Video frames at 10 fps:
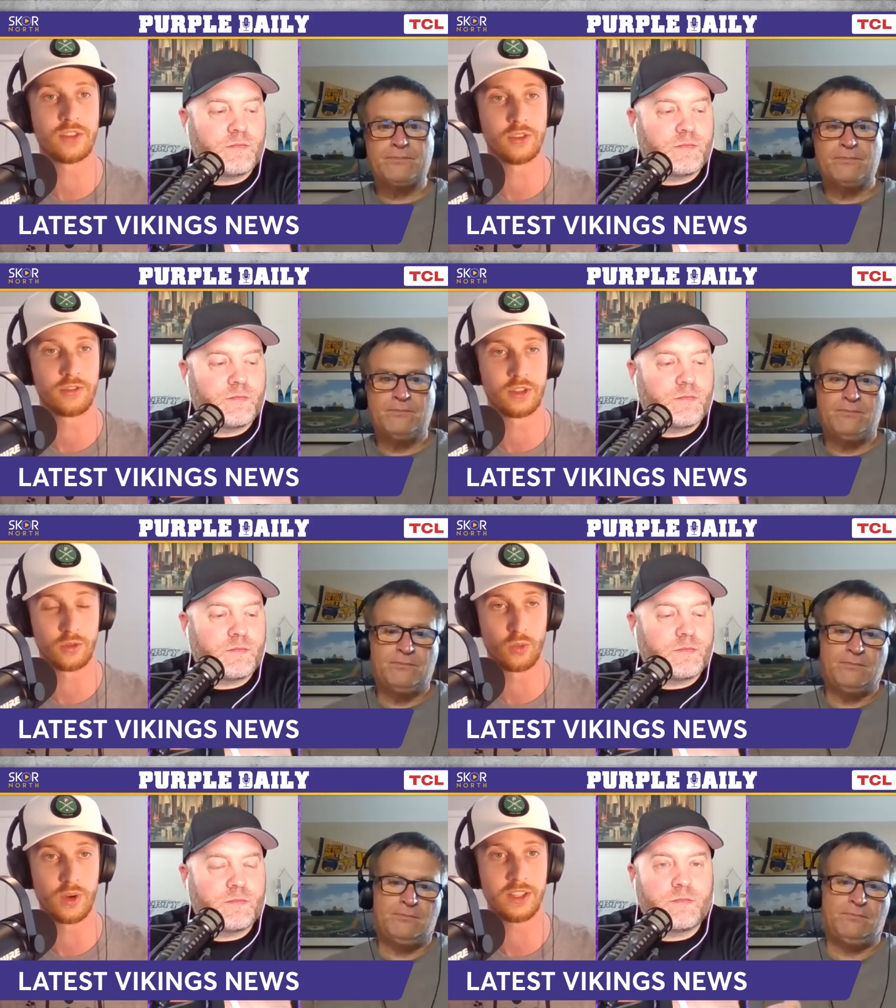Speaker 1: to to
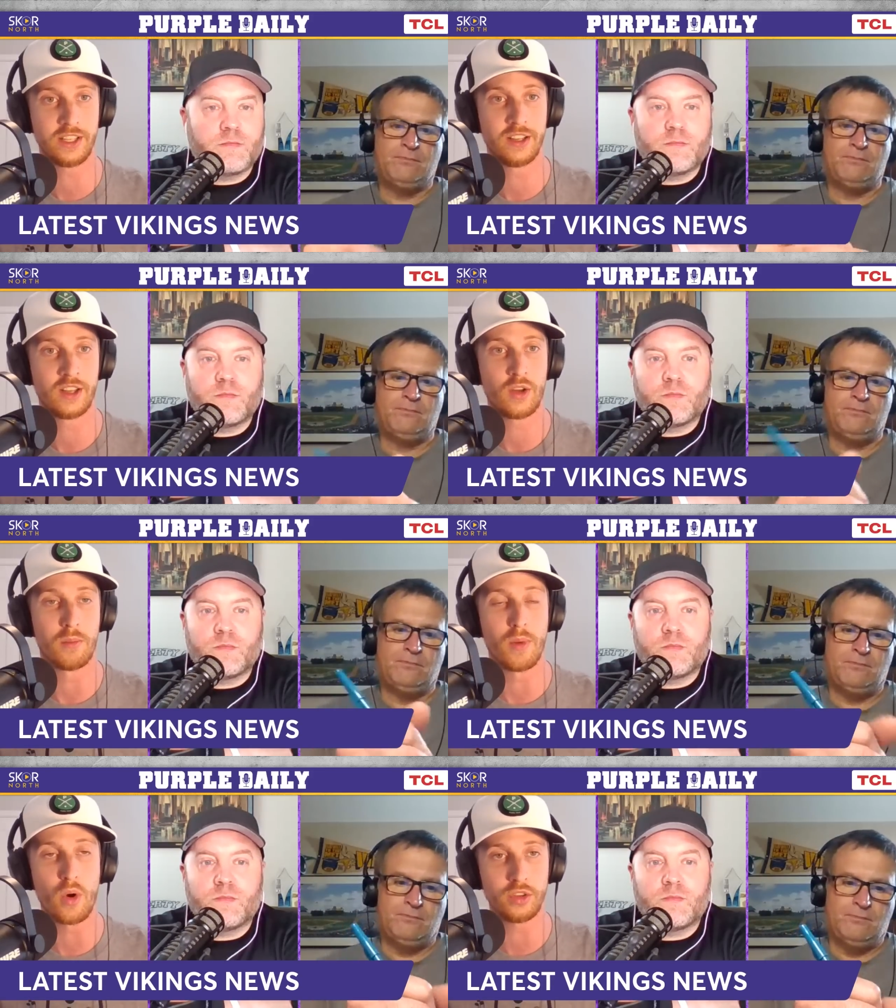really
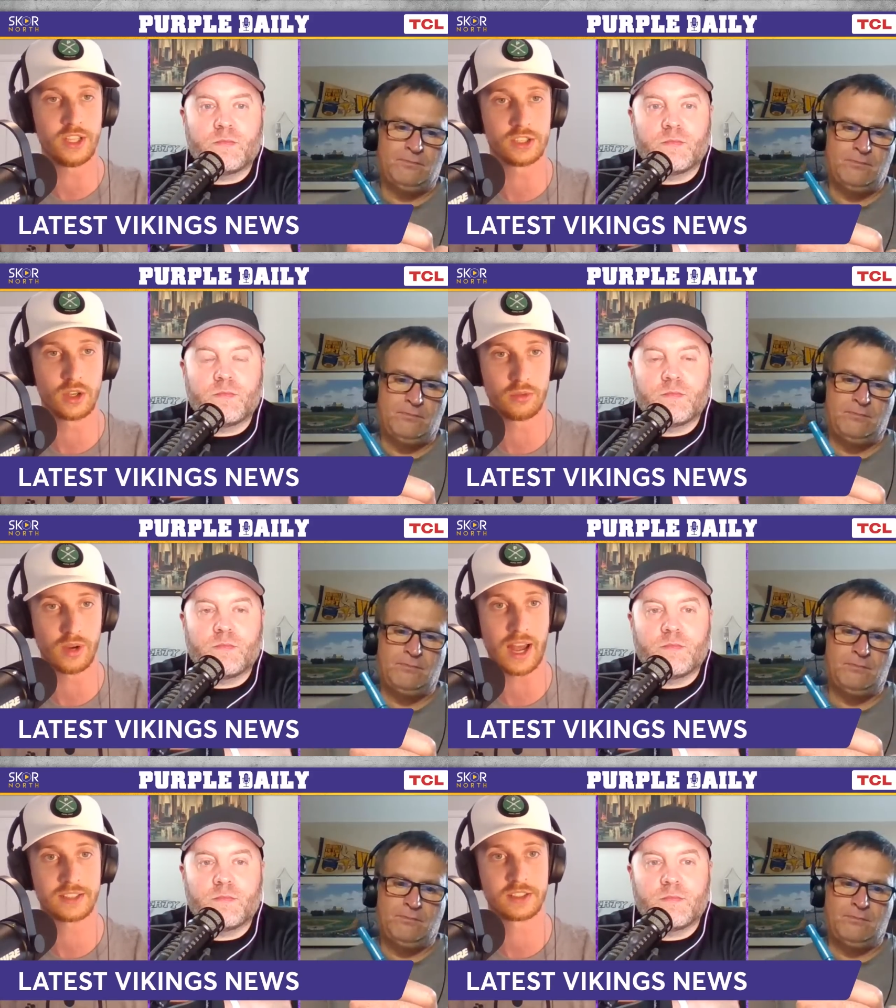mold his own
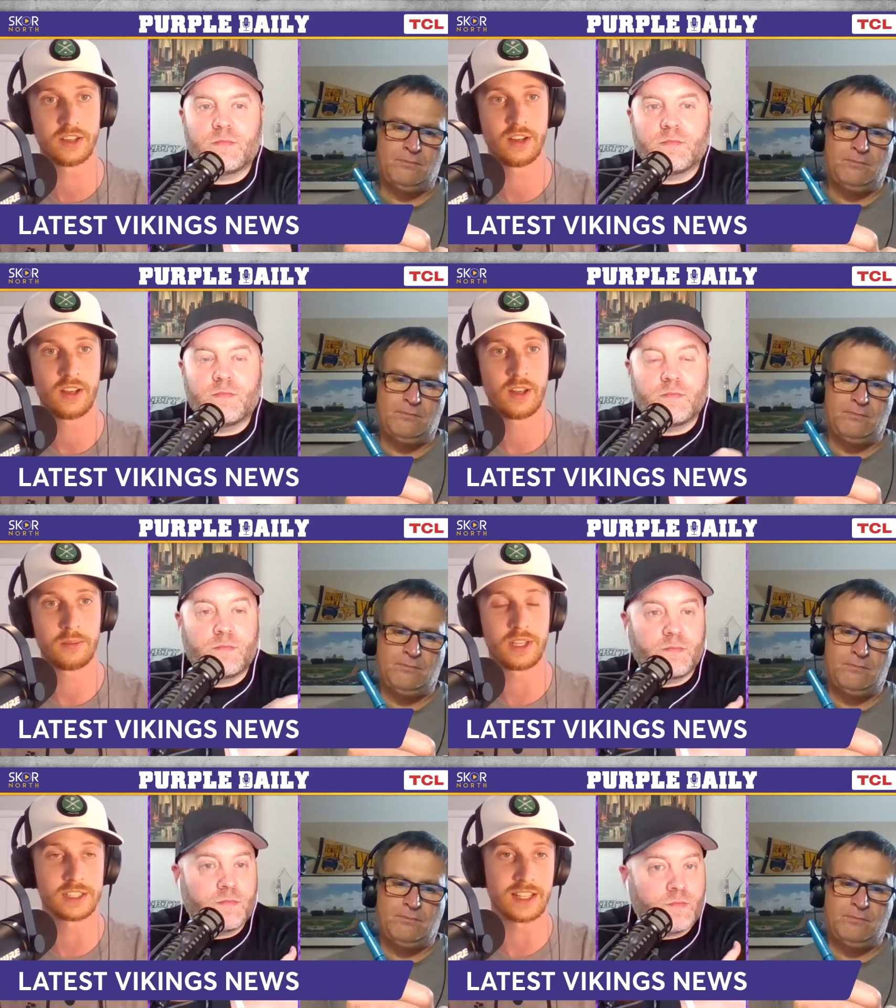roster?
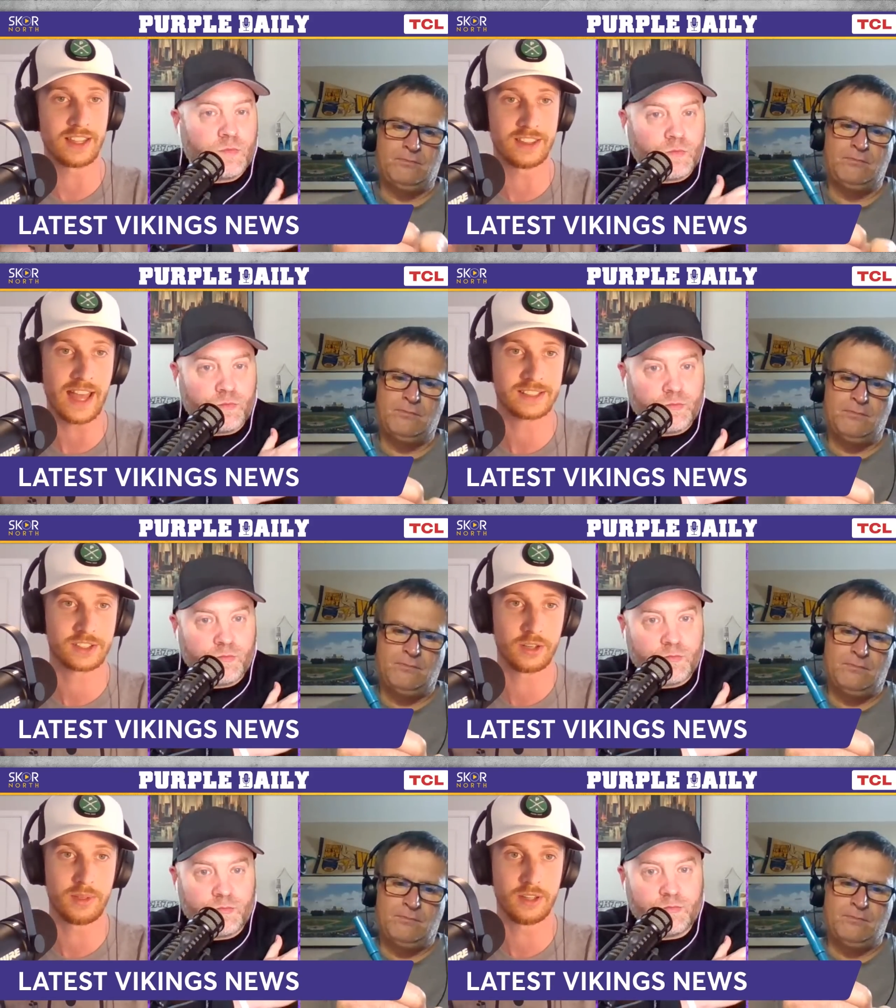Because I think that's
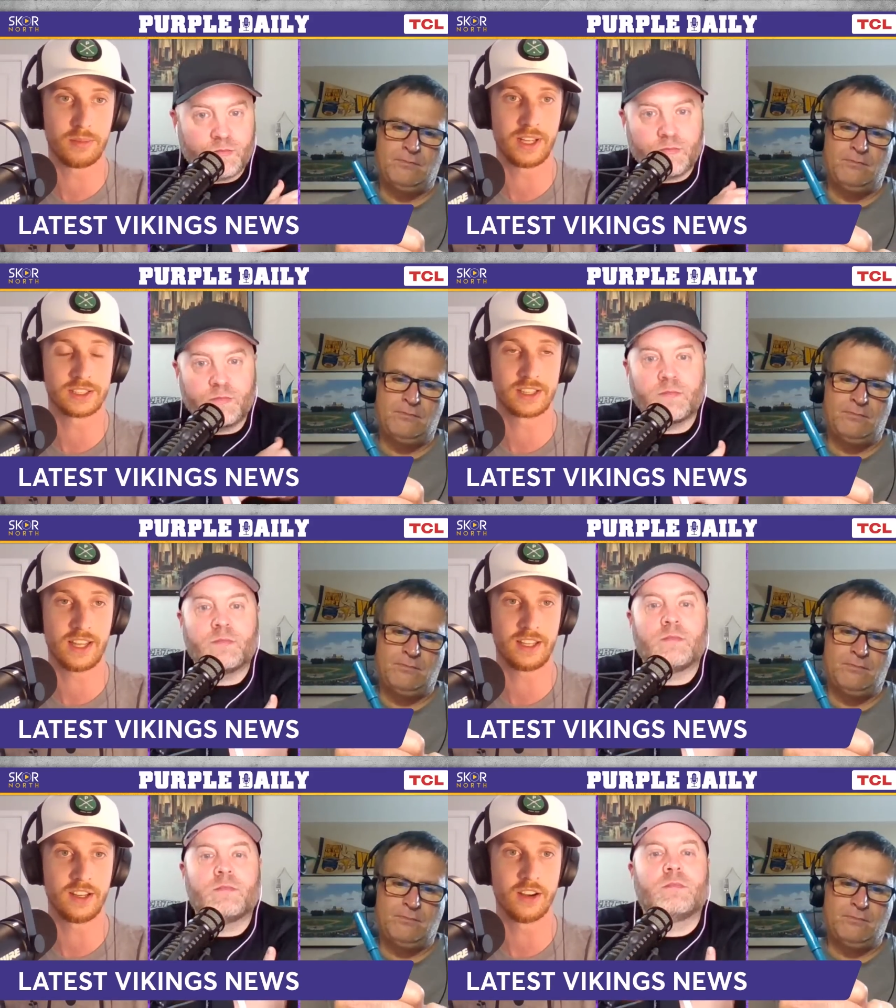going to be the biggest
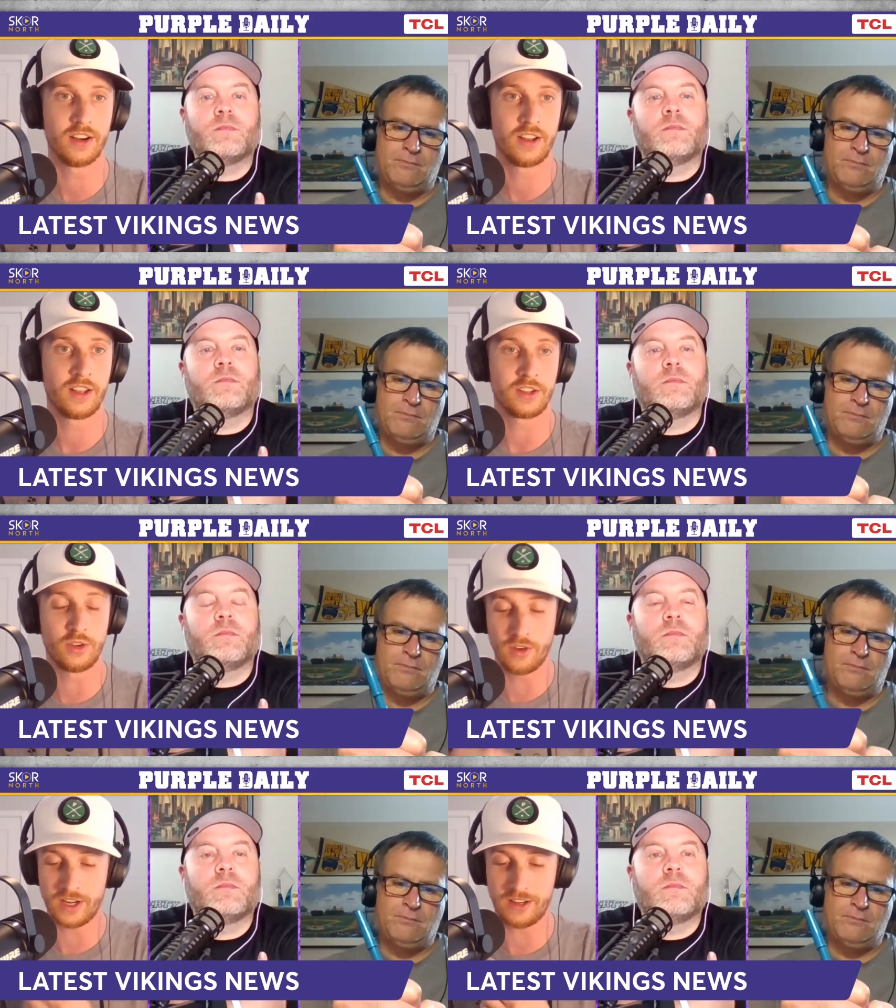thing here. You
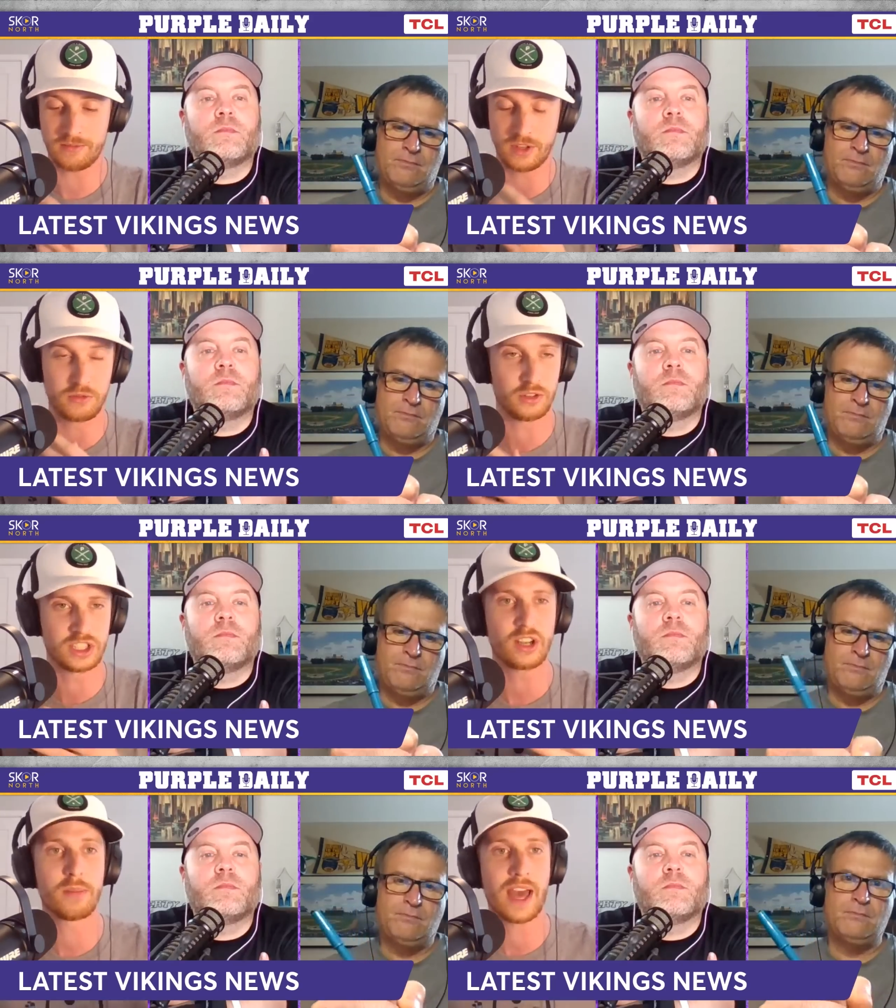ready? You, you
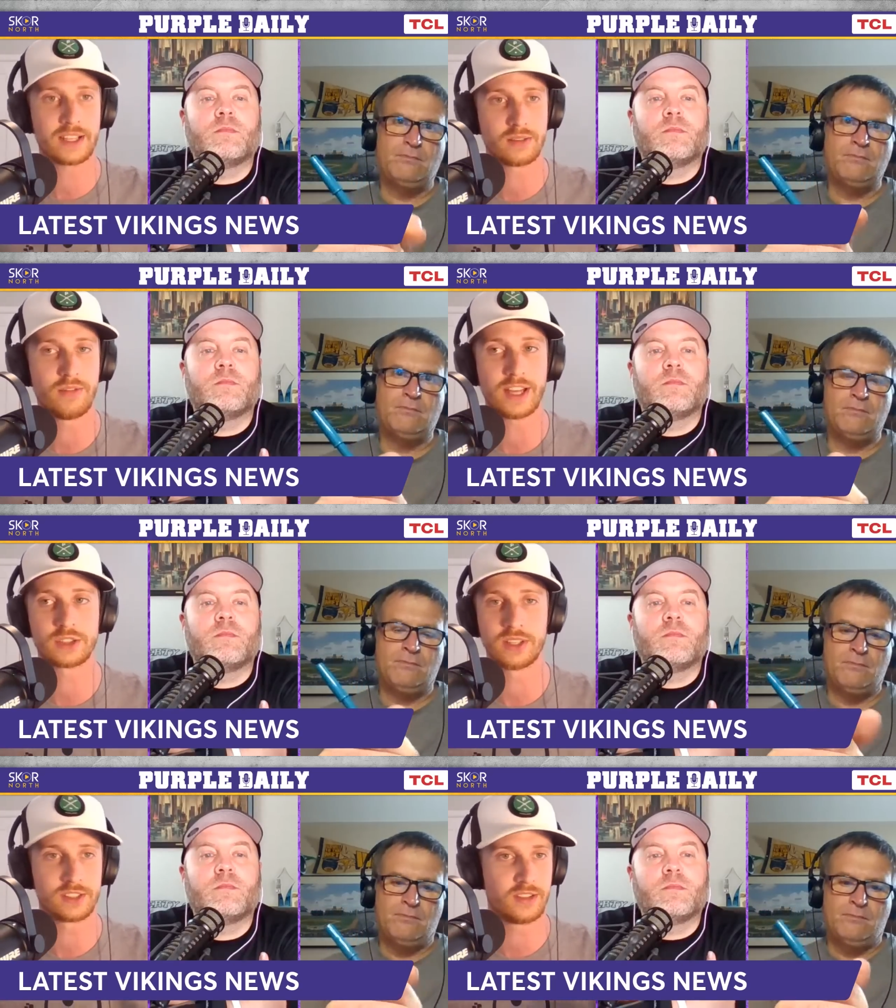said goodbye to some
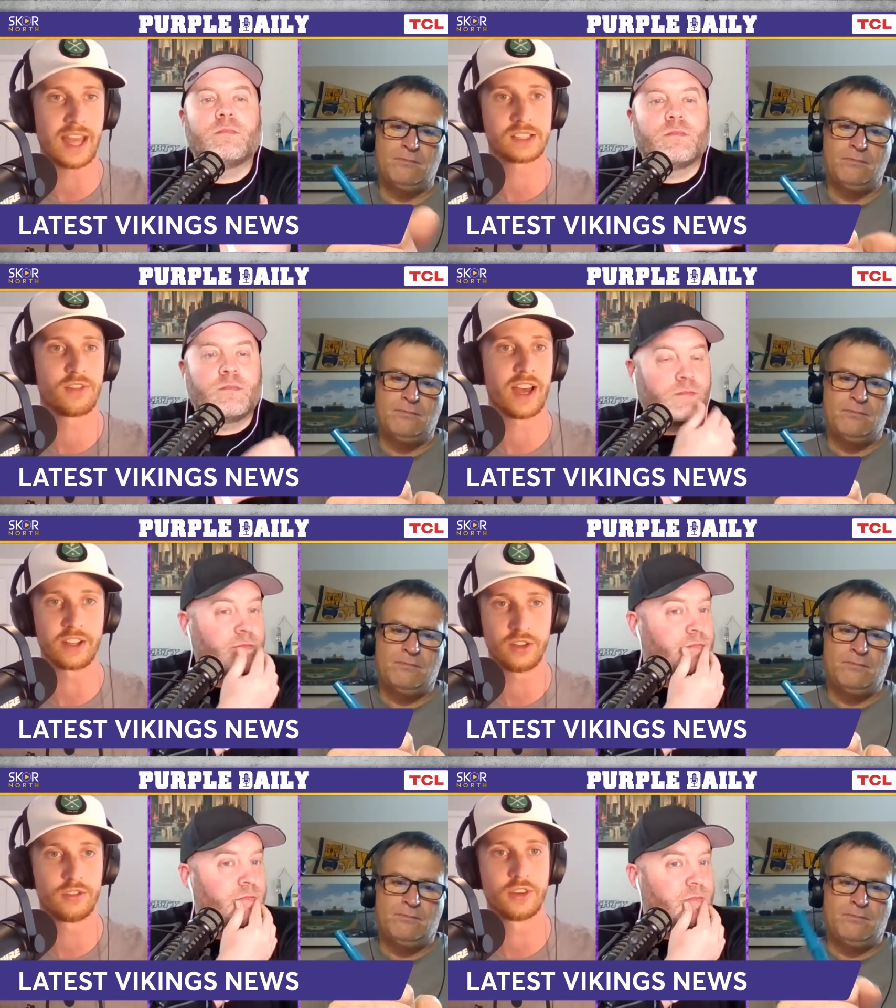veterans. That's fine.
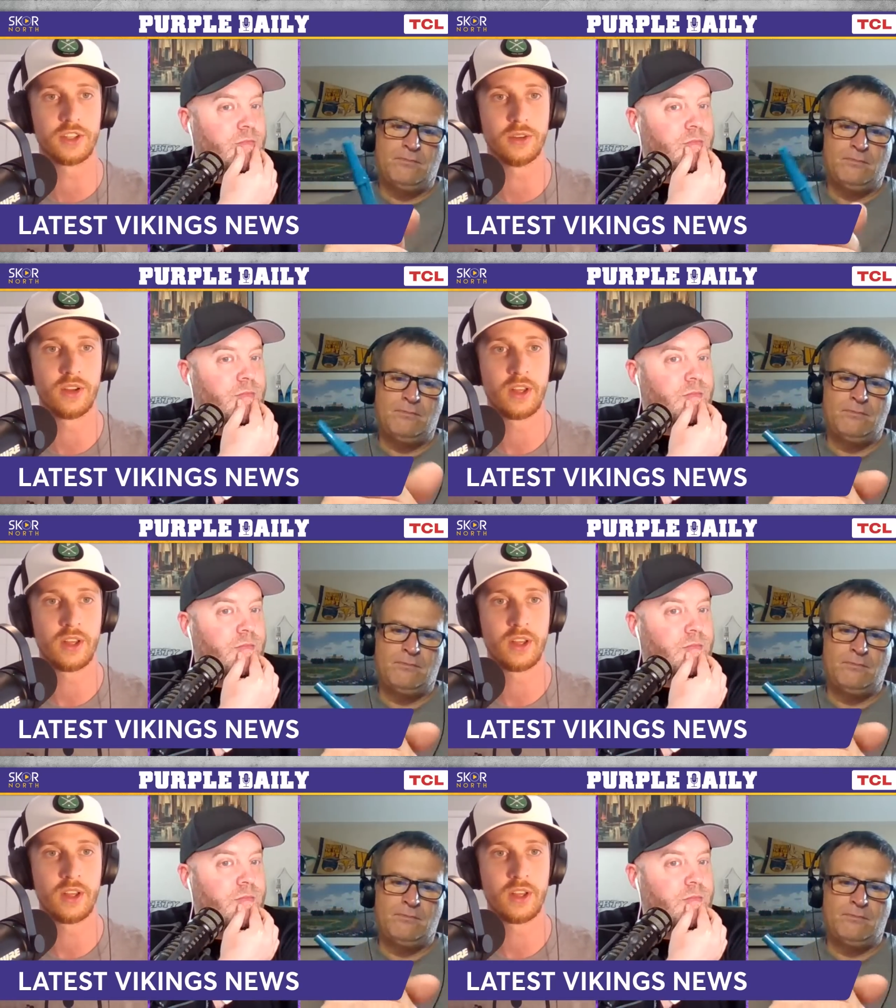Good for you